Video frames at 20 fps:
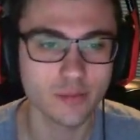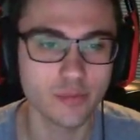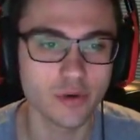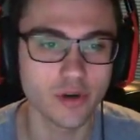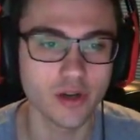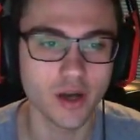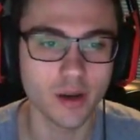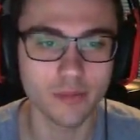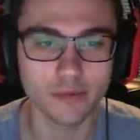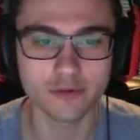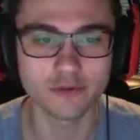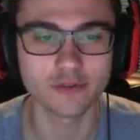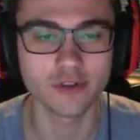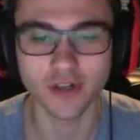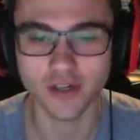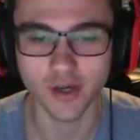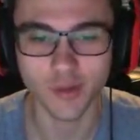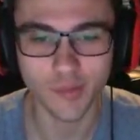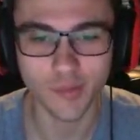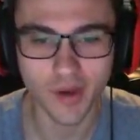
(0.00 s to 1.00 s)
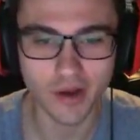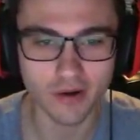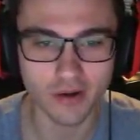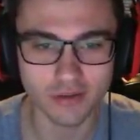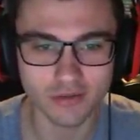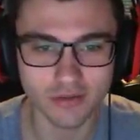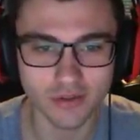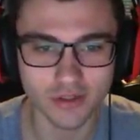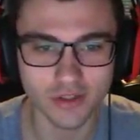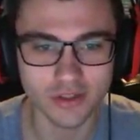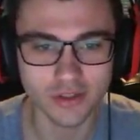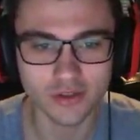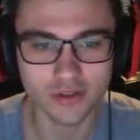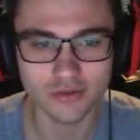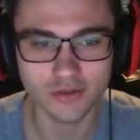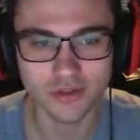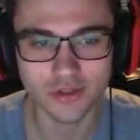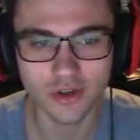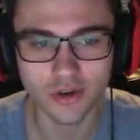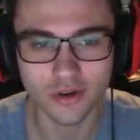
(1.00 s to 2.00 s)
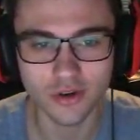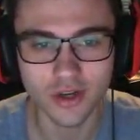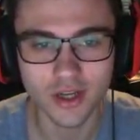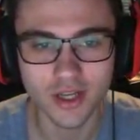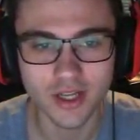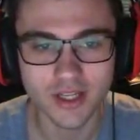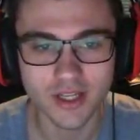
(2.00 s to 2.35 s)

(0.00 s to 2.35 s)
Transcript: but I'm going to run out of parries really soon, so